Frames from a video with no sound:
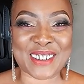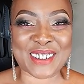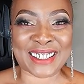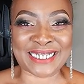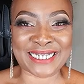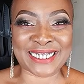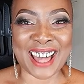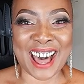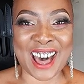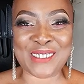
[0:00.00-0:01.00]
Kitchen
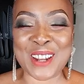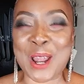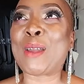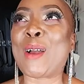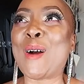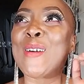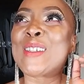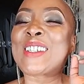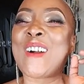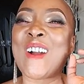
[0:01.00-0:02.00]
Live, and I'm your
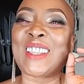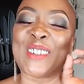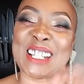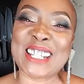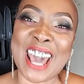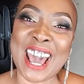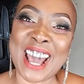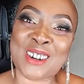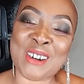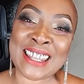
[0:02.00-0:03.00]
host, Carla Renea.
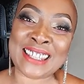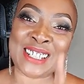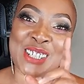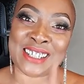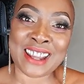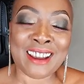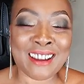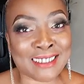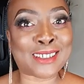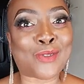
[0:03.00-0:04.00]
Go ahead and share
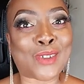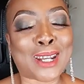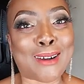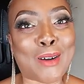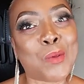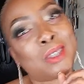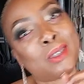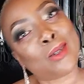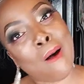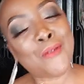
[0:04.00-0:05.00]
this video with
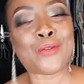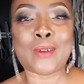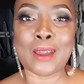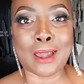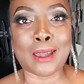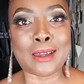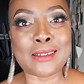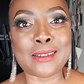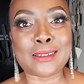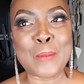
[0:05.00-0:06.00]
your
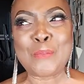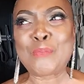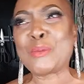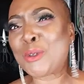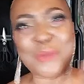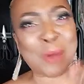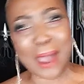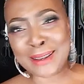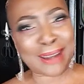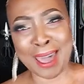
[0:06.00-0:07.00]
friends
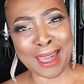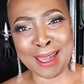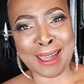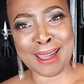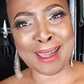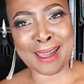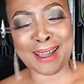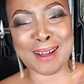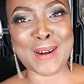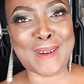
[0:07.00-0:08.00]
right
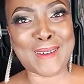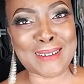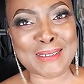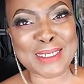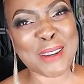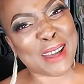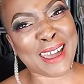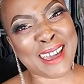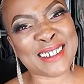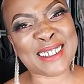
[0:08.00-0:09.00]
now. Go
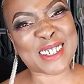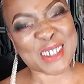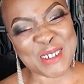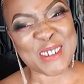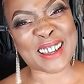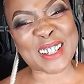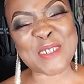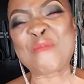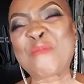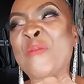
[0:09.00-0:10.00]
ahead and do it.
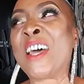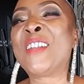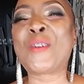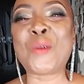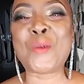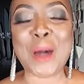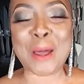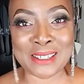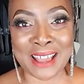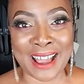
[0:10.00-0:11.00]
The
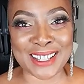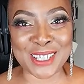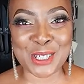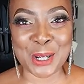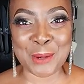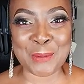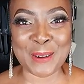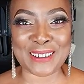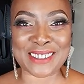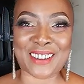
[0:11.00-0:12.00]
website is Sugar
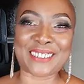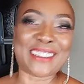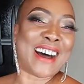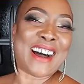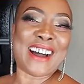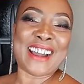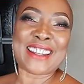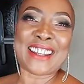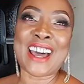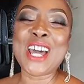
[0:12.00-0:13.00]
Pearls
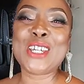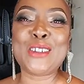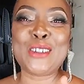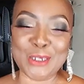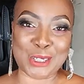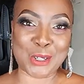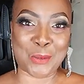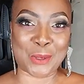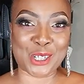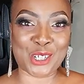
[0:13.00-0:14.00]
Online. YouTube
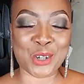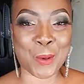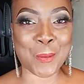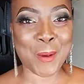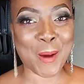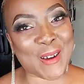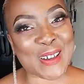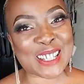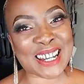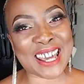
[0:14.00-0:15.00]
is Sugar
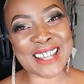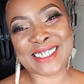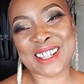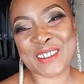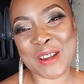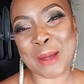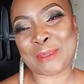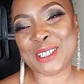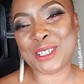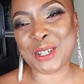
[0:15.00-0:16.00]
Pearls, and Instagram
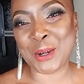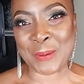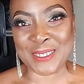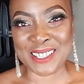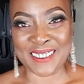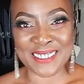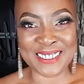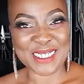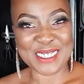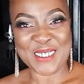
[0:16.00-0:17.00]
is Sugar Pearls
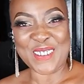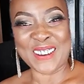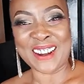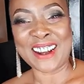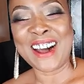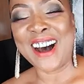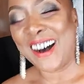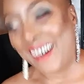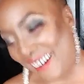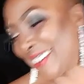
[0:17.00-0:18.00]
underscore
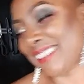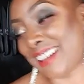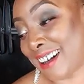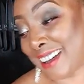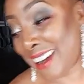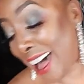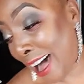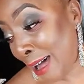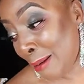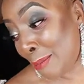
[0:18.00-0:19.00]
online.
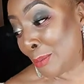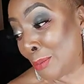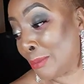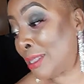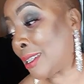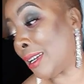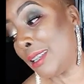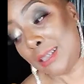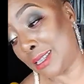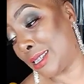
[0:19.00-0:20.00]
I'm
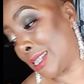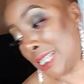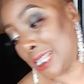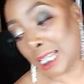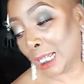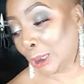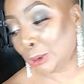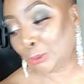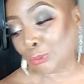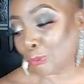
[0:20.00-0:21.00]
just
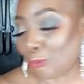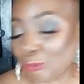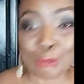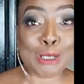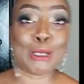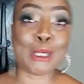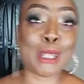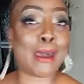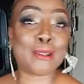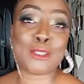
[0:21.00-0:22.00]

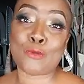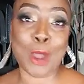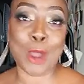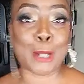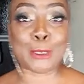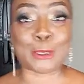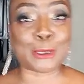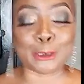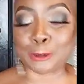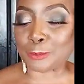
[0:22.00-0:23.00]
glad it's Friday, honey.